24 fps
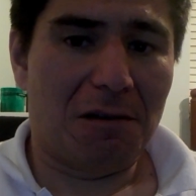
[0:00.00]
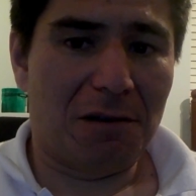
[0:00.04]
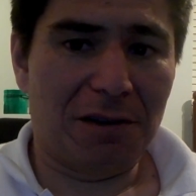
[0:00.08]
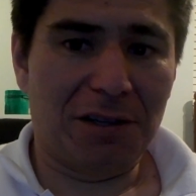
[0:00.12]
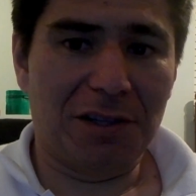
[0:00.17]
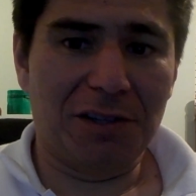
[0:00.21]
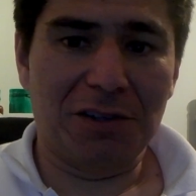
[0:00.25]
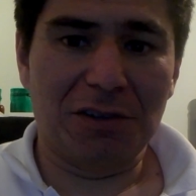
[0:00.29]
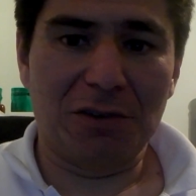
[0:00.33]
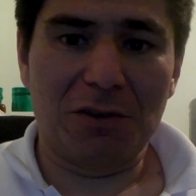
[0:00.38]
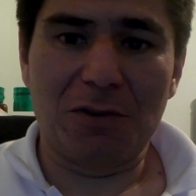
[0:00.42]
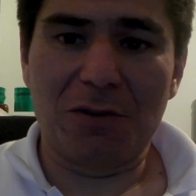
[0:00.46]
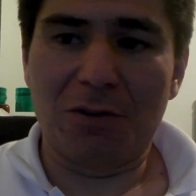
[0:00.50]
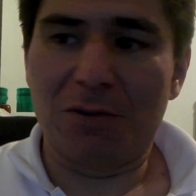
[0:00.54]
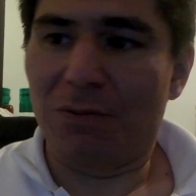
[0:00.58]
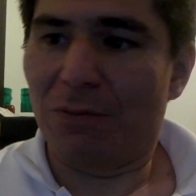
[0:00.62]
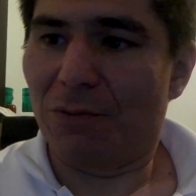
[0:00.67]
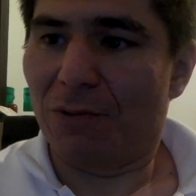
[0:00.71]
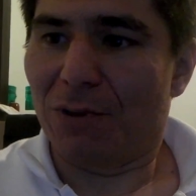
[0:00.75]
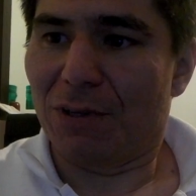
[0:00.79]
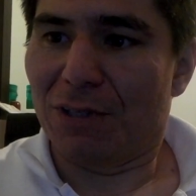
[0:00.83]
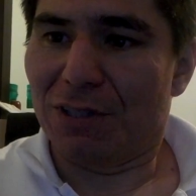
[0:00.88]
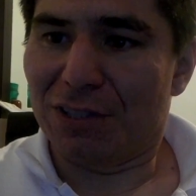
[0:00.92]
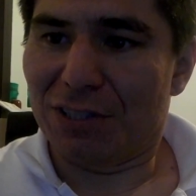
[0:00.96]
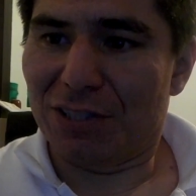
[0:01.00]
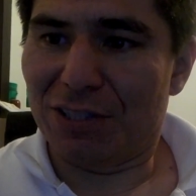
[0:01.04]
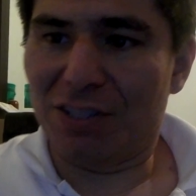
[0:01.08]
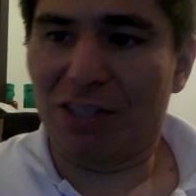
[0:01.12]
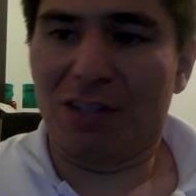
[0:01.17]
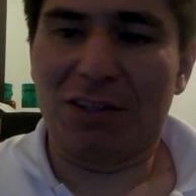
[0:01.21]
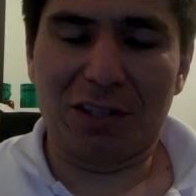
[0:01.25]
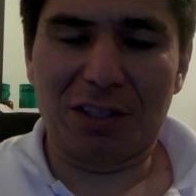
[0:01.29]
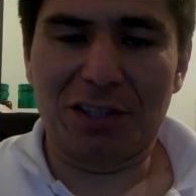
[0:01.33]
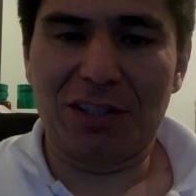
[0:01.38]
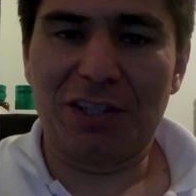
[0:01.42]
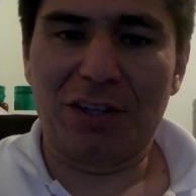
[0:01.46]
you know,
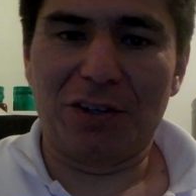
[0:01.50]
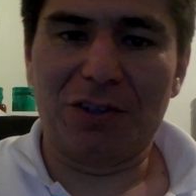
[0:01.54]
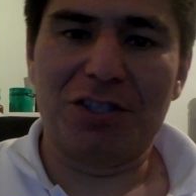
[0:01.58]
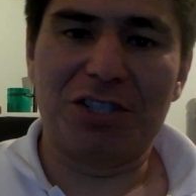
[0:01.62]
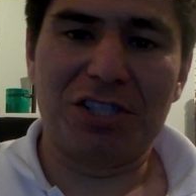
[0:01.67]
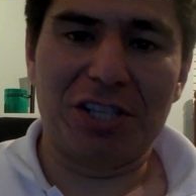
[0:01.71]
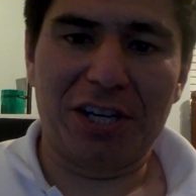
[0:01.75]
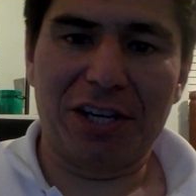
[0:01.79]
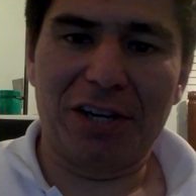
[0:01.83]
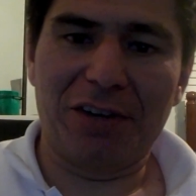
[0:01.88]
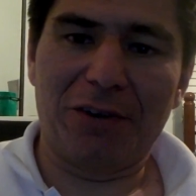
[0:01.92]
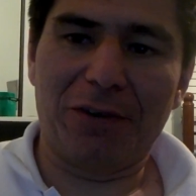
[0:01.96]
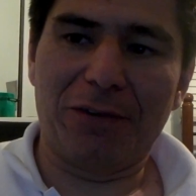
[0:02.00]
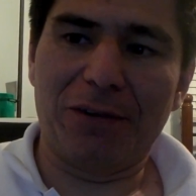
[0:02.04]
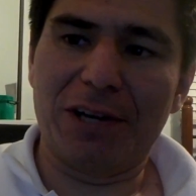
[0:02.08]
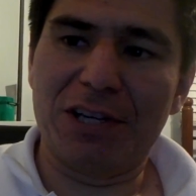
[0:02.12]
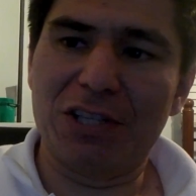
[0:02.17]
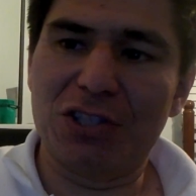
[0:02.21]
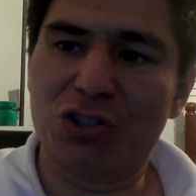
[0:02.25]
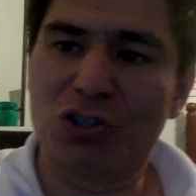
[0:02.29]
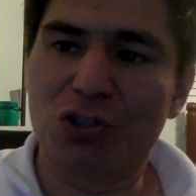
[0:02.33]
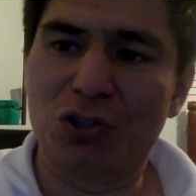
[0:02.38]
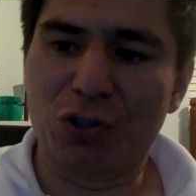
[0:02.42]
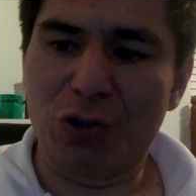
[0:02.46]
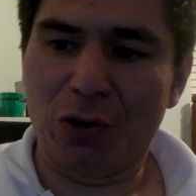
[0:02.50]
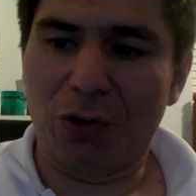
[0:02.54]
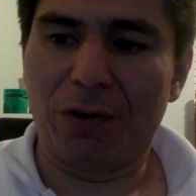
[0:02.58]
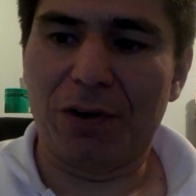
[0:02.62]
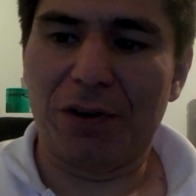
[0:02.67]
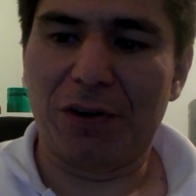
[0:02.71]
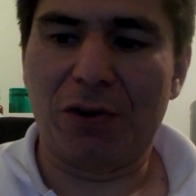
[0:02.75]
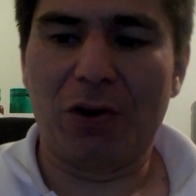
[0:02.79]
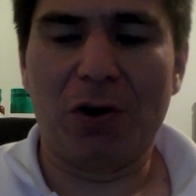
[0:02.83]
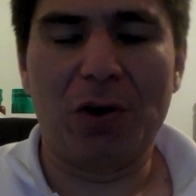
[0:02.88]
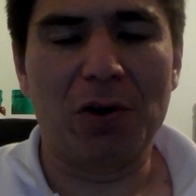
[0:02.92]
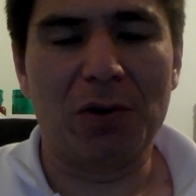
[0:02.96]
selling their generators
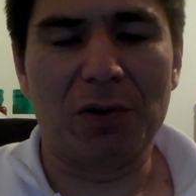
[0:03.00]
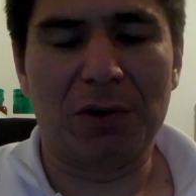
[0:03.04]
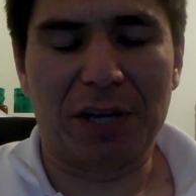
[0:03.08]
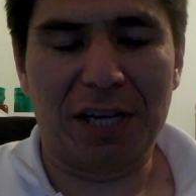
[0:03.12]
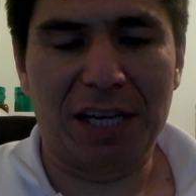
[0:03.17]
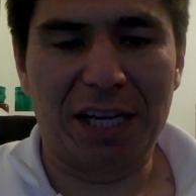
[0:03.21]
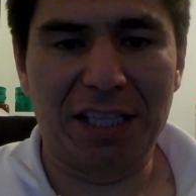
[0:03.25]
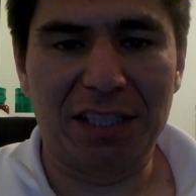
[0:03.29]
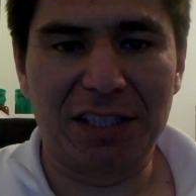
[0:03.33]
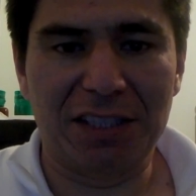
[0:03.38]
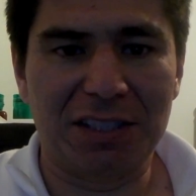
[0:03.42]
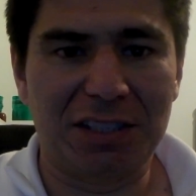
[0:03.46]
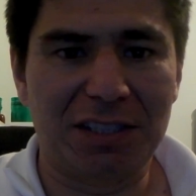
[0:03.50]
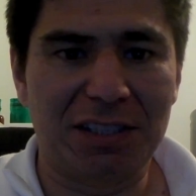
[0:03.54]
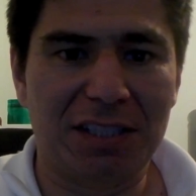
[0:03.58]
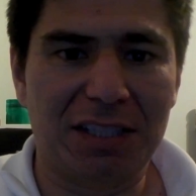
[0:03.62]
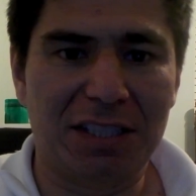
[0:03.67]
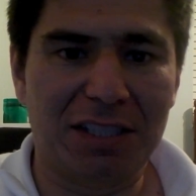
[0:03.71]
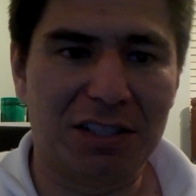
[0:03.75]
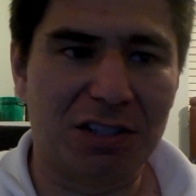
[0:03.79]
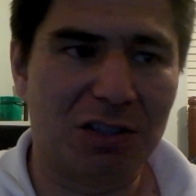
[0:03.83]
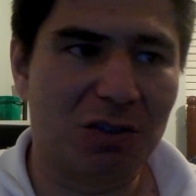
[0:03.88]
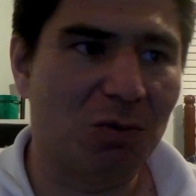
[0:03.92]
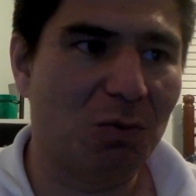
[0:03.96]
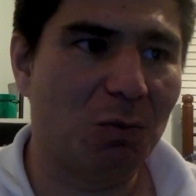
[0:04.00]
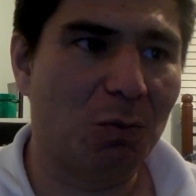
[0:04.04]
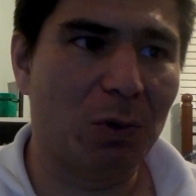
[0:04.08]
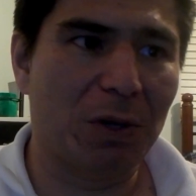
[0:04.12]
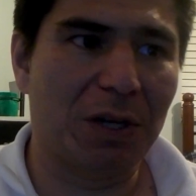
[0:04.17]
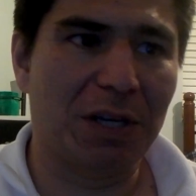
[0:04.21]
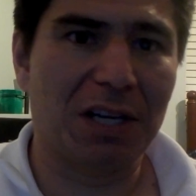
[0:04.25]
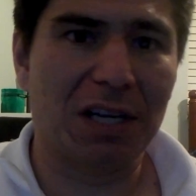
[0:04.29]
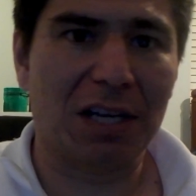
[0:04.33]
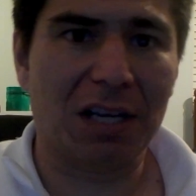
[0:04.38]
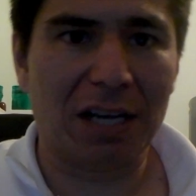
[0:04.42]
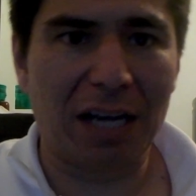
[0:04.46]
during hurricane season
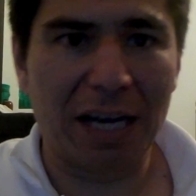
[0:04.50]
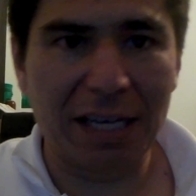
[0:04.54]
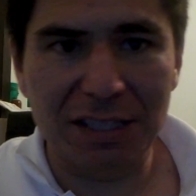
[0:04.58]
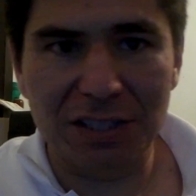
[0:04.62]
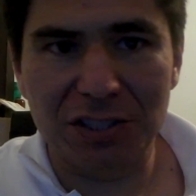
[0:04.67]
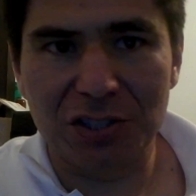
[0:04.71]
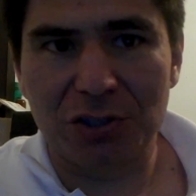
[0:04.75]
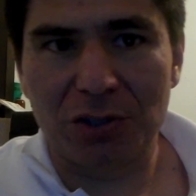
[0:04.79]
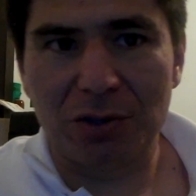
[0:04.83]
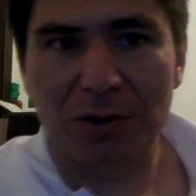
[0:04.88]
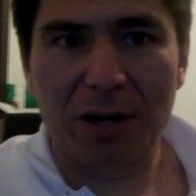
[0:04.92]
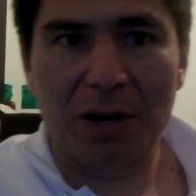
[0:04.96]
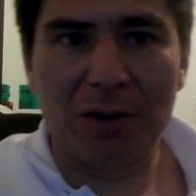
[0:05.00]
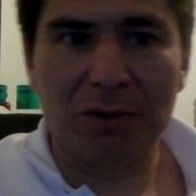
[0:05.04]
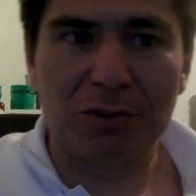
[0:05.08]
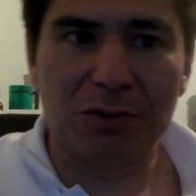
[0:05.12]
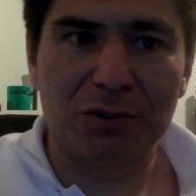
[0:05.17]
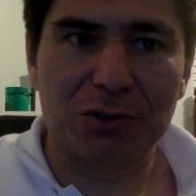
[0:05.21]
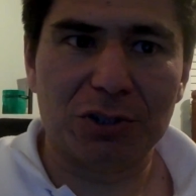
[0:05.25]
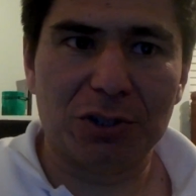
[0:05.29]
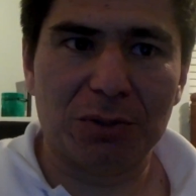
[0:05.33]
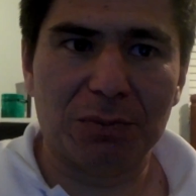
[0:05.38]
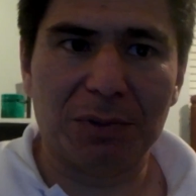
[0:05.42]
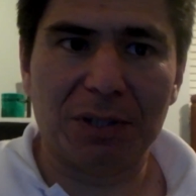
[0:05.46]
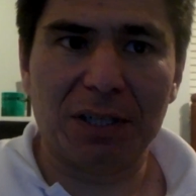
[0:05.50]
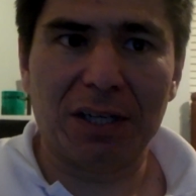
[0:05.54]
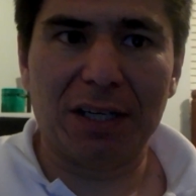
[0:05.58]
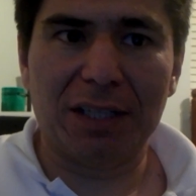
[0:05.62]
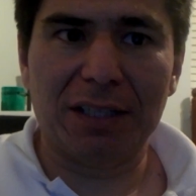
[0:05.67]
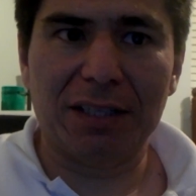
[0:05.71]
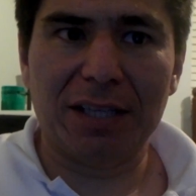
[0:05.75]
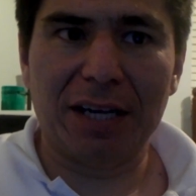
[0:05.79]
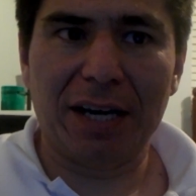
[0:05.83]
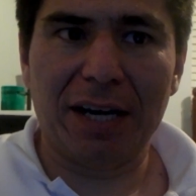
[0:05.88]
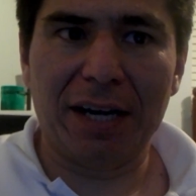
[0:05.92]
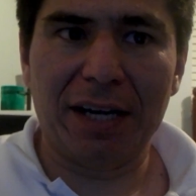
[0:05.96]
when lights are out or something
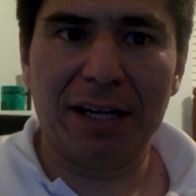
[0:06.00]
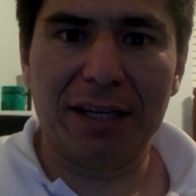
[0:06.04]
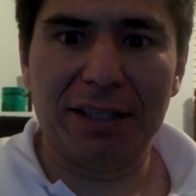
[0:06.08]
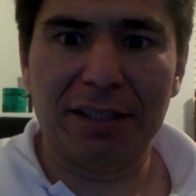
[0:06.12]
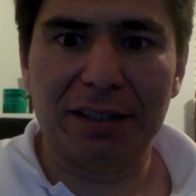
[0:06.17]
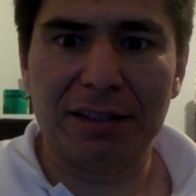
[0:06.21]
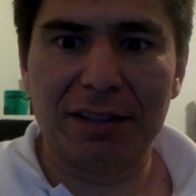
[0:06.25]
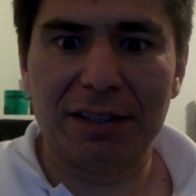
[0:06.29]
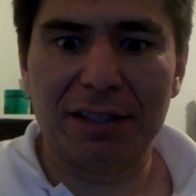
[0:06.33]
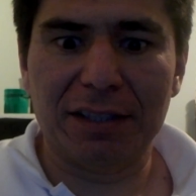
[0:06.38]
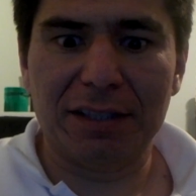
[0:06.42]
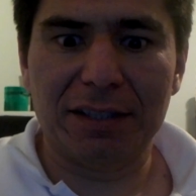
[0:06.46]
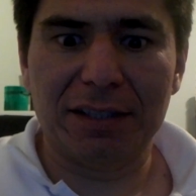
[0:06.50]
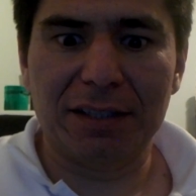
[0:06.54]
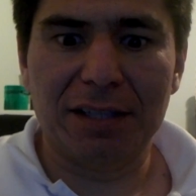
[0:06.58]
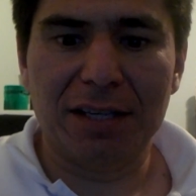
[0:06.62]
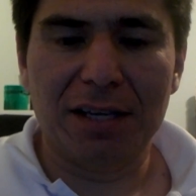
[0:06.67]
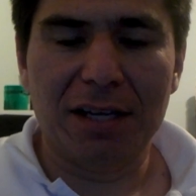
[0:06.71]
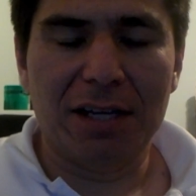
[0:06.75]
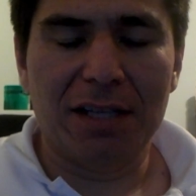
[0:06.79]
like that, and then